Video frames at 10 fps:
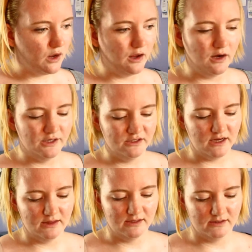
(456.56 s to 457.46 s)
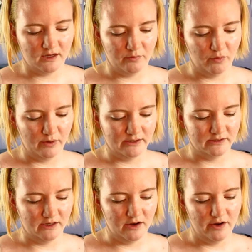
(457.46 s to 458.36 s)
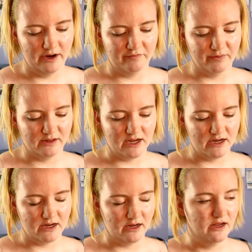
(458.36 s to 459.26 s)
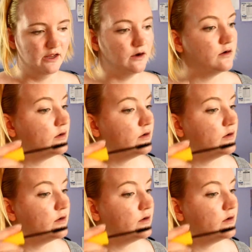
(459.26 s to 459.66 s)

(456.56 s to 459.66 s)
and I just got this a couple weeks ago and I've been liking it